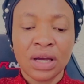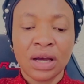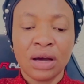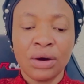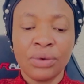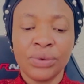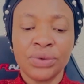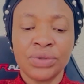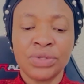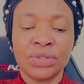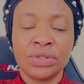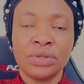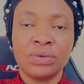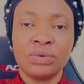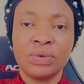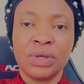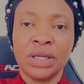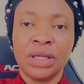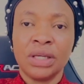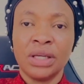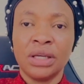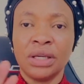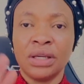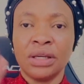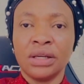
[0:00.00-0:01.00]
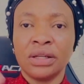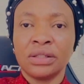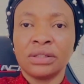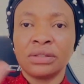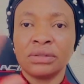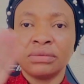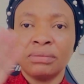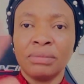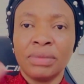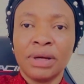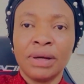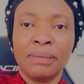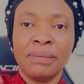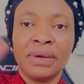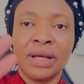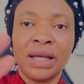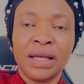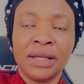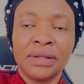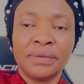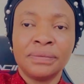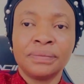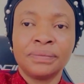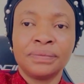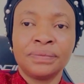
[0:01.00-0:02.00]
I will see you again.
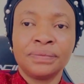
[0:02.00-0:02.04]
Bye-bye.